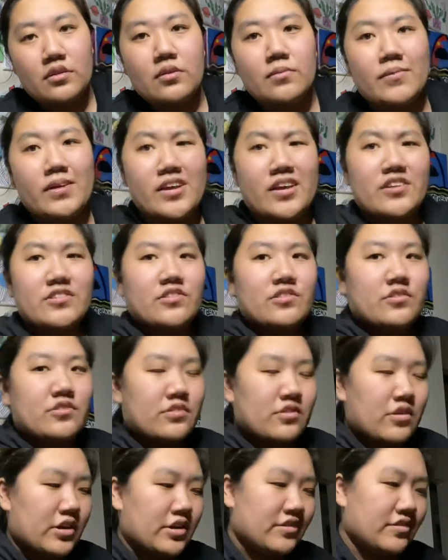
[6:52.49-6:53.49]
My gosh, this
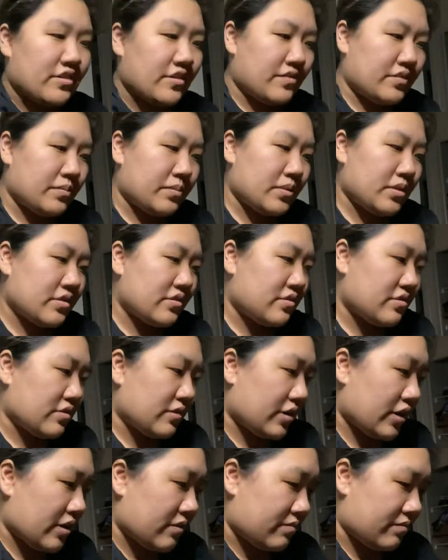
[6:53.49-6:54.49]
started 7 minutes. Okay.